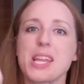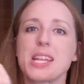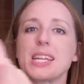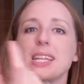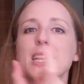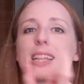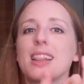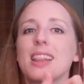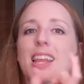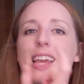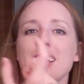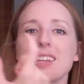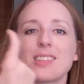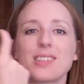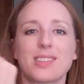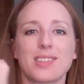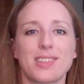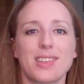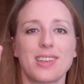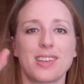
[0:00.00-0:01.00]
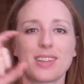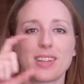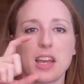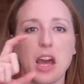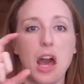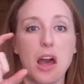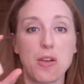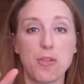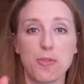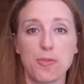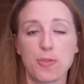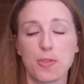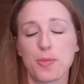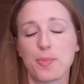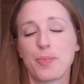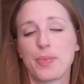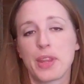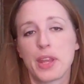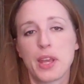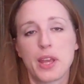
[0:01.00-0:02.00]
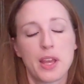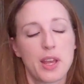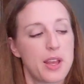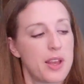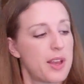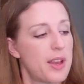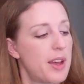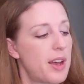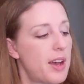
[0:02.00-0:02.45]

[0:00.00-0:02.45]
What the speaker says: then the beaded lace cuff.